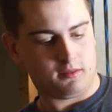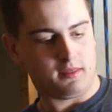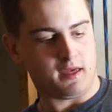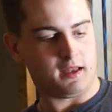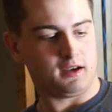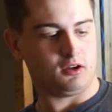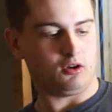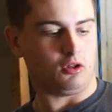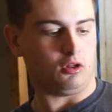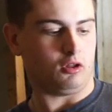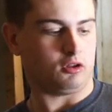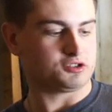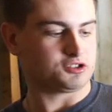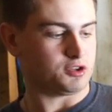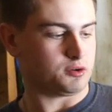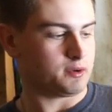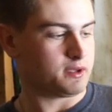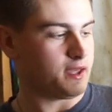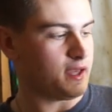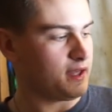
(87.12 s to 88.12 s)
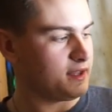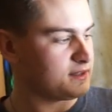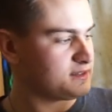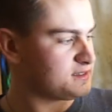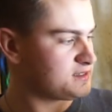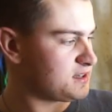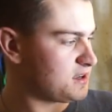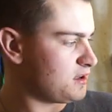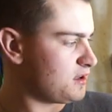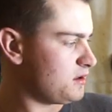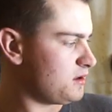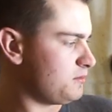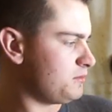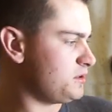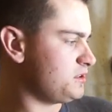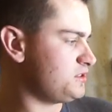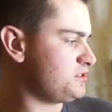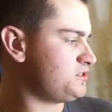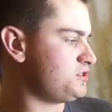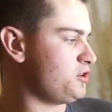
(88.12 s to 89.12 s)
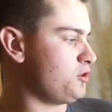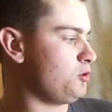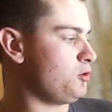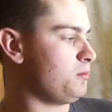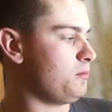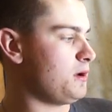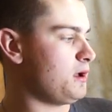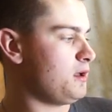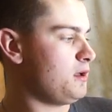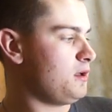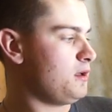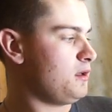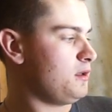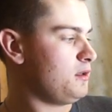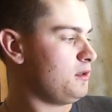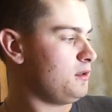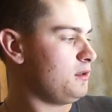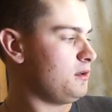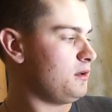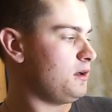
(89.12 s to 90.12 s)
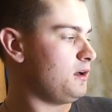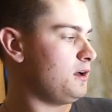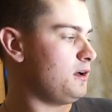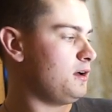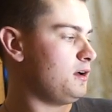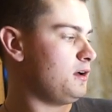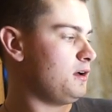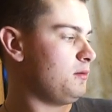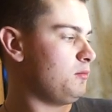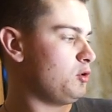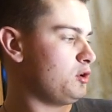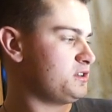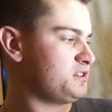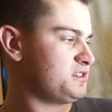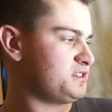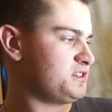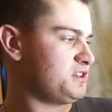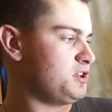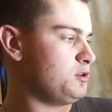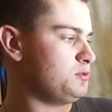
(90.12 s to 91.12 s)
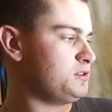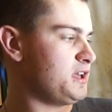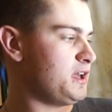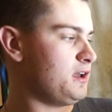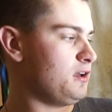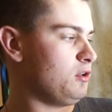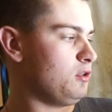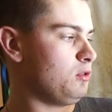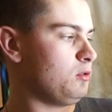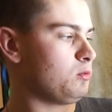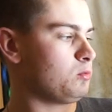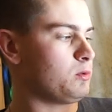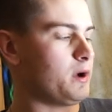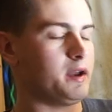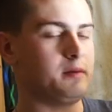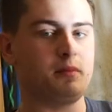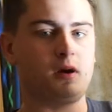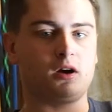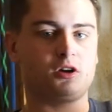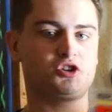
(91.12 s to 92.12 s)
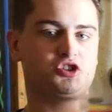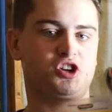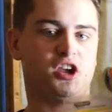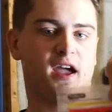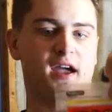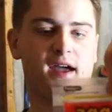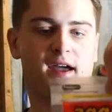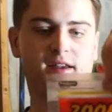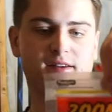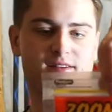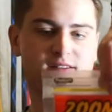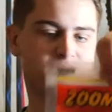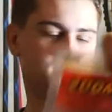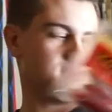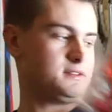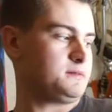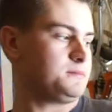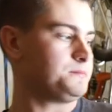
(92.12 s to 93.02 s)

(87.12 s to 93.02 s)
Then you'll also get some Zoom, uh, what is this, U-tail Redbug Shads.